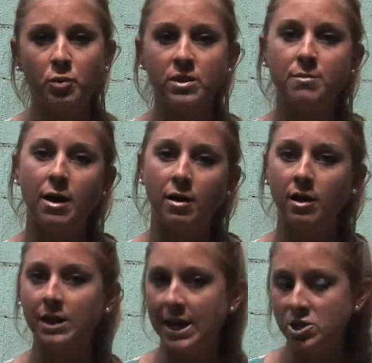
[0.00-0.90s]
with about
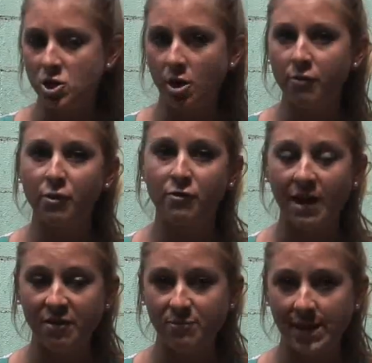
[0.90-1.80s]
a light jog for
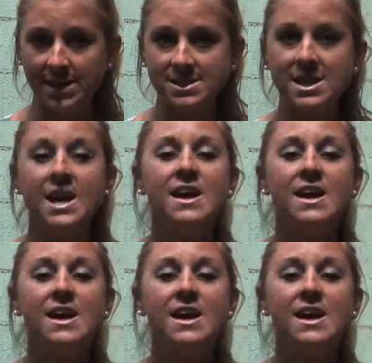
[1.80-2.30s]
five minutes.